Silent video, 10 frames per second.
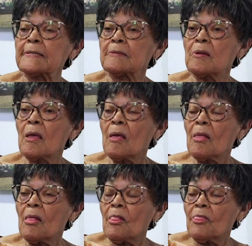And
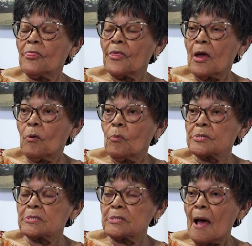there
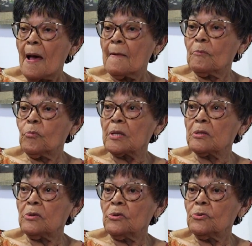was time
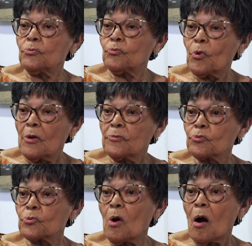when you run
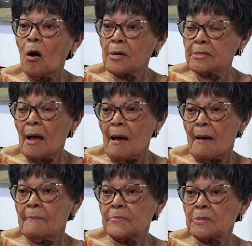through hard
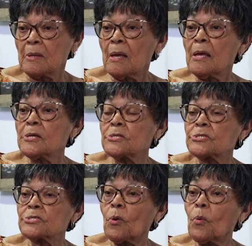times.
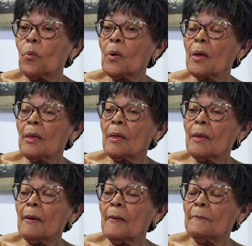So
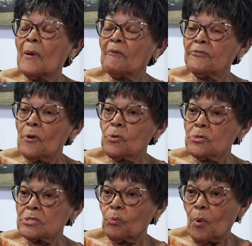my
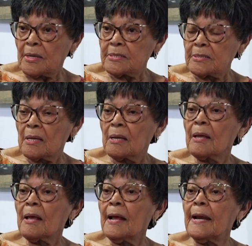focus was,
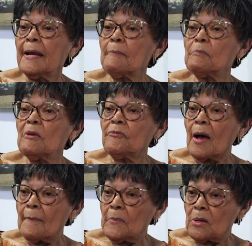let me
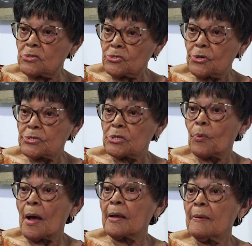find me a church
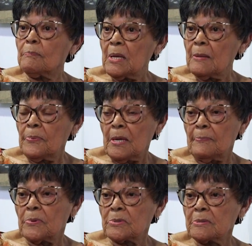where I can meet people.